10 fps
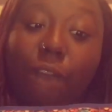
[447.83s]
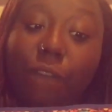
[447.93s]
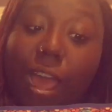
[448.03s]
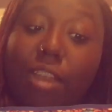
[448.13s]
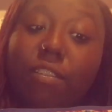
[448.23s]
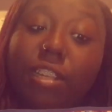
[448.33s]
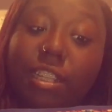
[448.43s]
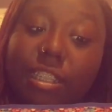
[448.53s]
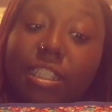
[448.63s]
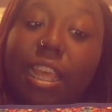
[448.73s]
Finally
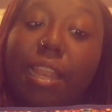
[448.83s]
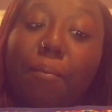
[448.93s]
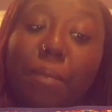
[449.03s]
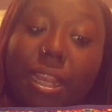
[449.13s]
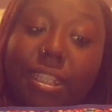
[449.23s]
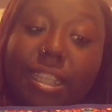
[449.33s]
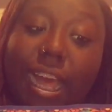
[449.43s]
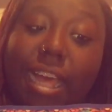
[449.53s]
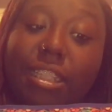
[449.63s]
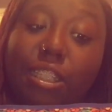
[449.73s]
released in a mini
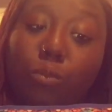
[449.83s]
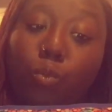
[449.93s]
size, these